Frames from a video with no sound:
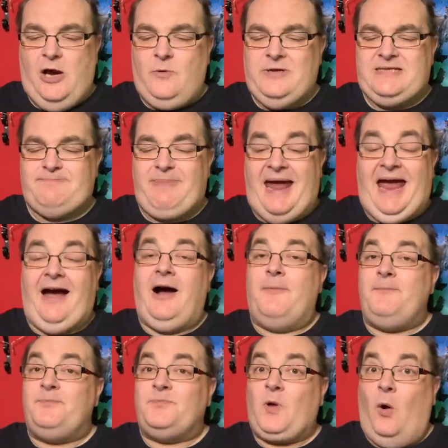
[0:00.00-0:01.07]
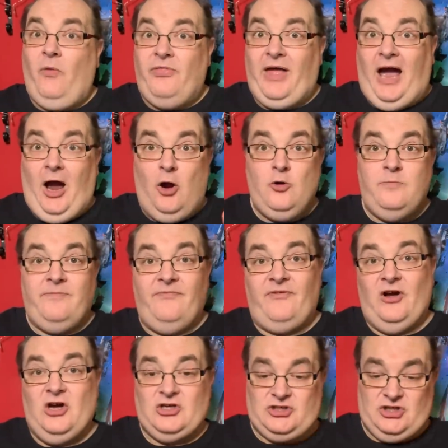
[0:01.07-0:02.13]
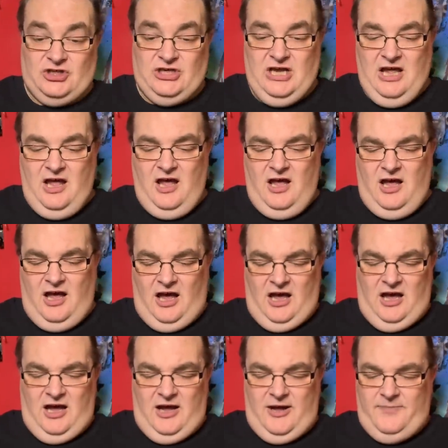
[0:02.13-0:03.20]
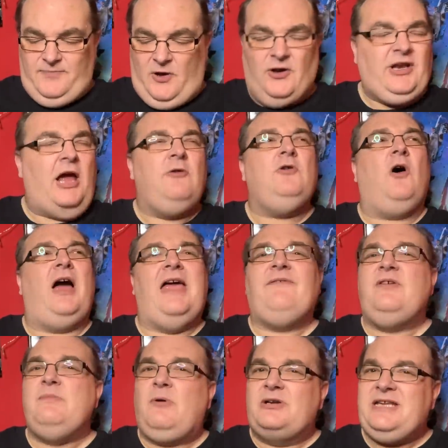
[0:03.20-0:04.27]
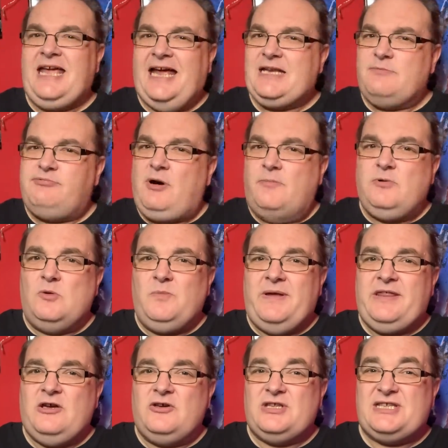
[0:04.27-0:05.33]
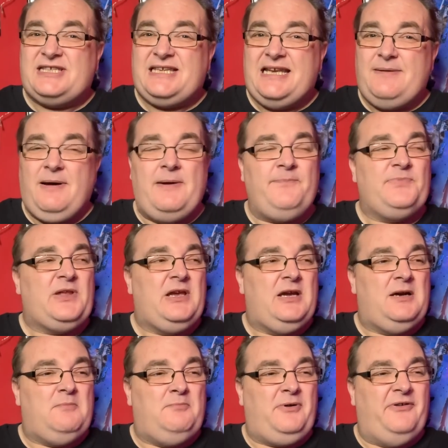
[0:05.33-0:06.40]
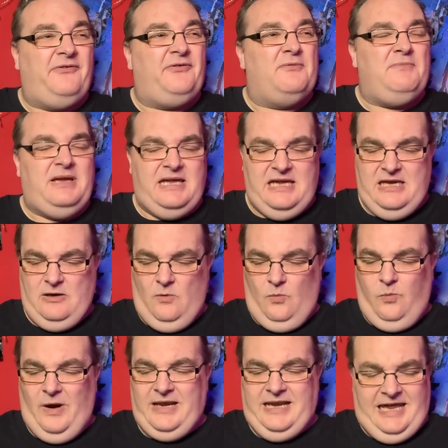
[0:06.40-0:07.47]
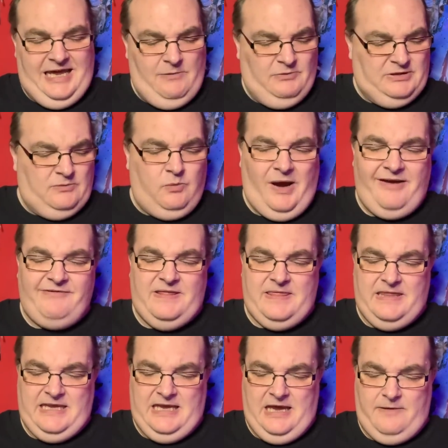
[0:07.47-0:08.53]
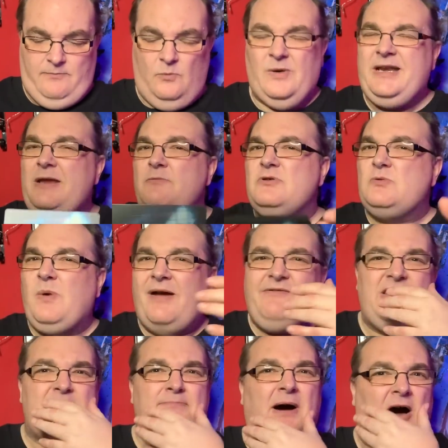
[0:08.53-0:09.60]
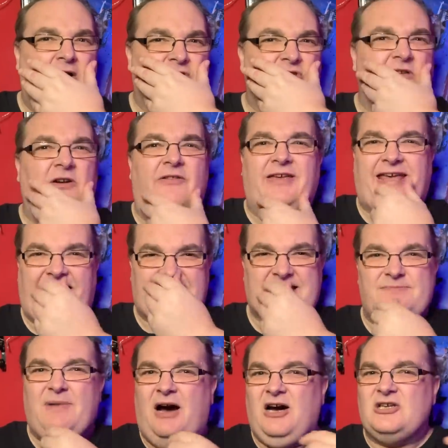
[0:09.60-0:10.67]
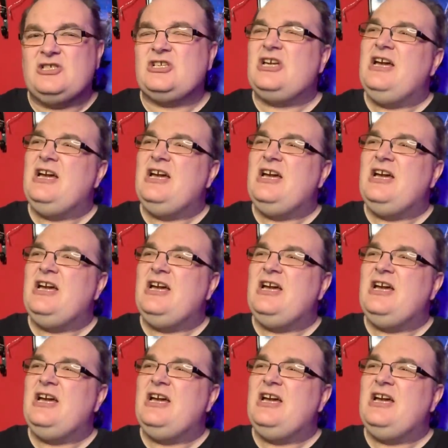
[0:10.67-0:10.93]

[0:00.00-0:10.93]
is better on the home version. I know not everybody had a problem with it at the cinema, but for me, when he was wearing the mask, like the gas mask,